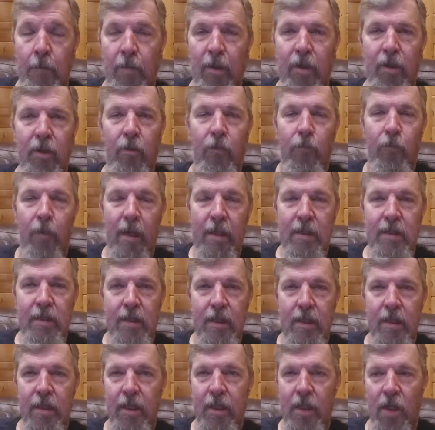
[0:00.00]
But the
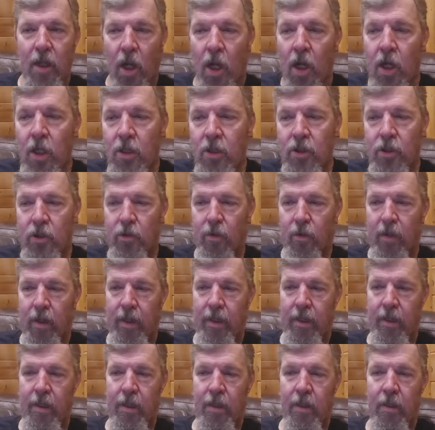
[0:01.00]
rest of the
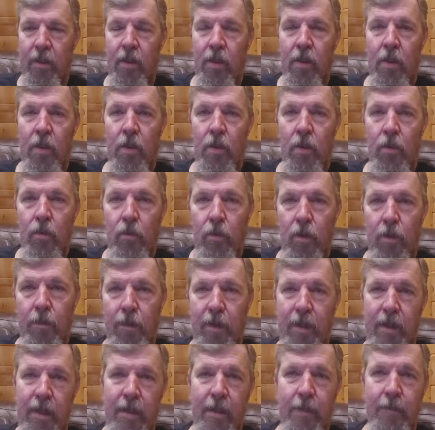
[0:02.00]
country would
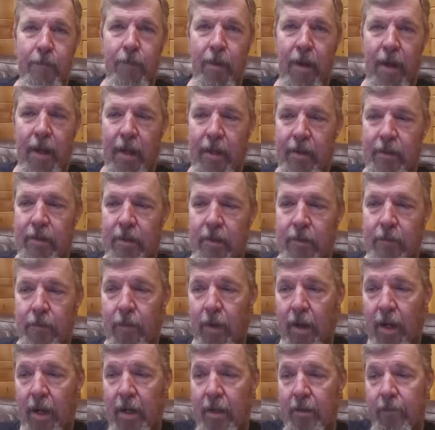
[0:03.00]
be impacted
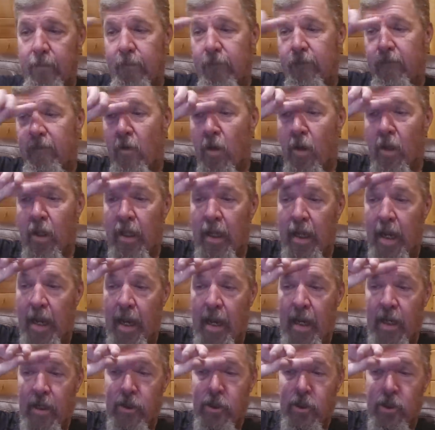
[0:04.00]
by falling
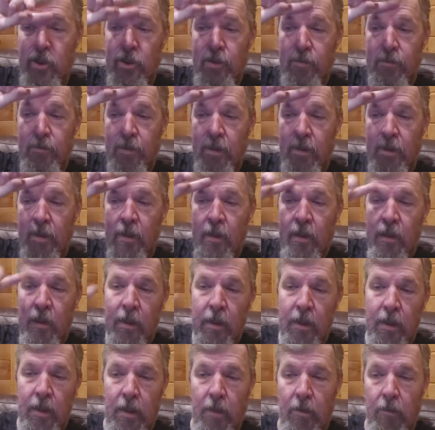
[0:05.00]
ash.
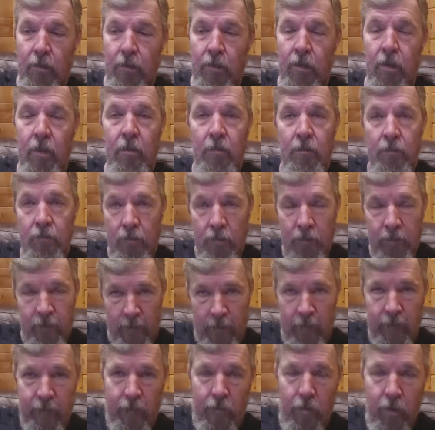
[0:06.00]
You know,
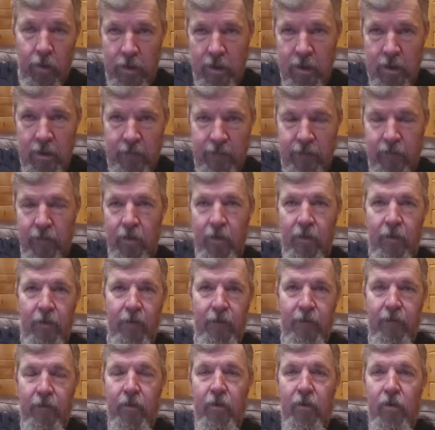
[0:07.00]
of course, as
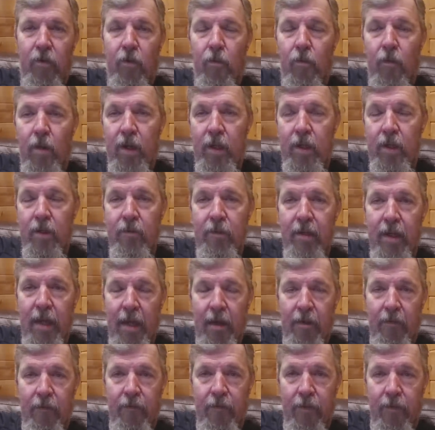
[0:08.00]
further away you
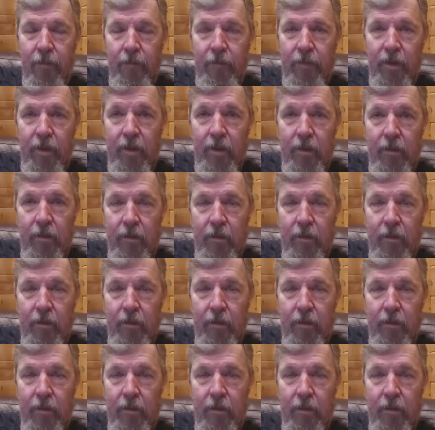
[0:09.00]
get from